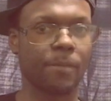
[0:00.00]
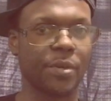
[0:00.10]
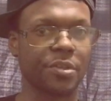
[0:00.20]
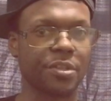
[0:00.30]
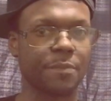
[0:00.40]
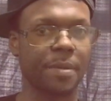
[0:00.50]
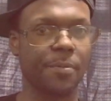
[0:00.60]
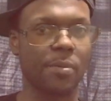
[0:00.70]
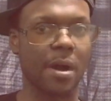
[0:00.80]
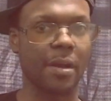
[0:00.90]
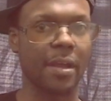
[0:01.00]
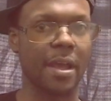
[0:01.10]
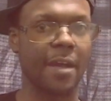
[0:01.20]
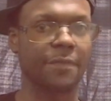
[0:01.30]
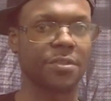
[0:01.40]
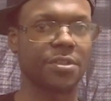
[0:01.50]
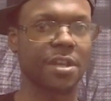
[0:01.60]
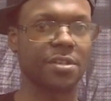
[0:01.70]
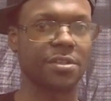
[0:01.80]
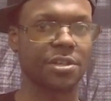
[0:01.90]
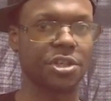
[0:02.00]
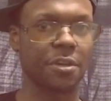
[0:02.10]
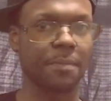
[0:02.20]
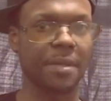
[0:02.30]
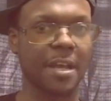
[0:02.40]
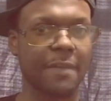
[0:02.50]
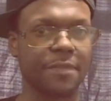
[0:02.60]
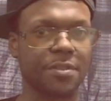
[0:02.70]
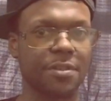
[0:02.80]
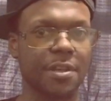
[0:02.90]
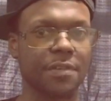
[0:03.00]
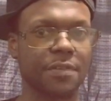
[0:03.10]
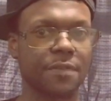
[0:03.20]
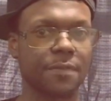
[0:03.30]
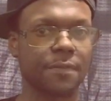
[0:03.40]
Because there's people out here having sex that shouldn't be having sex.